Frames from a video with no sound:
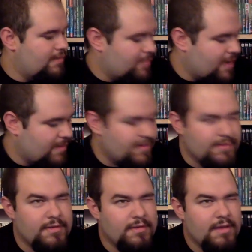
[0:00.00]

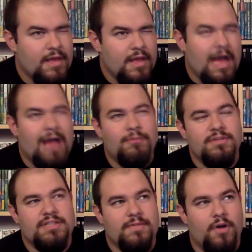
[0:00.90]
probably I
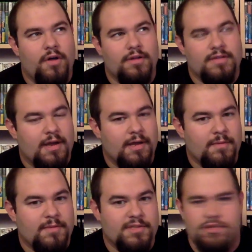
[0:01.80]
wouldn't say of all
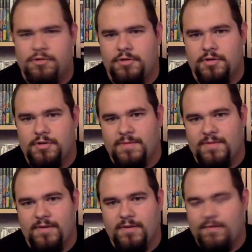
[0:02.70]
time because Joker is my
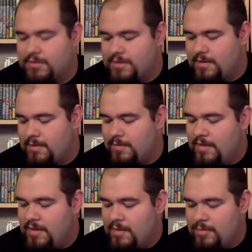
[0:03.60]
favorite of all time,
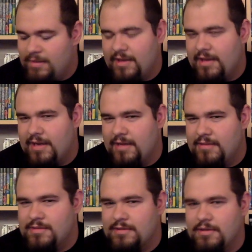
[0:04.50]
but
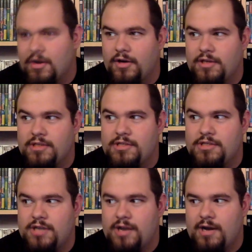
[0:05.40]

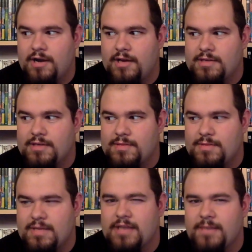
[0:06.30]
Carnage
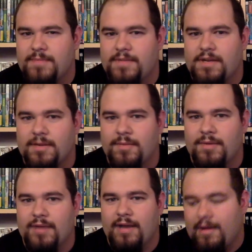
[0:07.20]
is up there
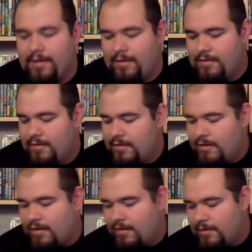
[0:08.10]
pretty high.
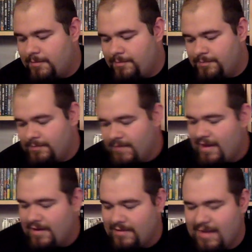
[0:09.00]

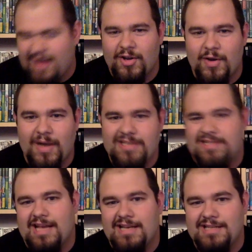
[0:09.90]
And I don't know. I
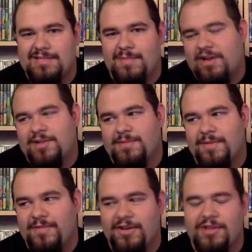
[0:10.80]
just my
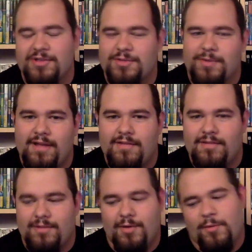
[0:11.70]
favorite color is red,
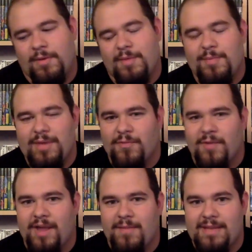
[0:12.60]
so him being
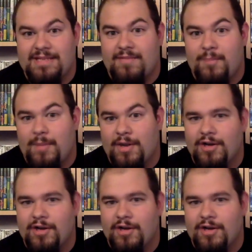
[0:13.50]
red makes it even better.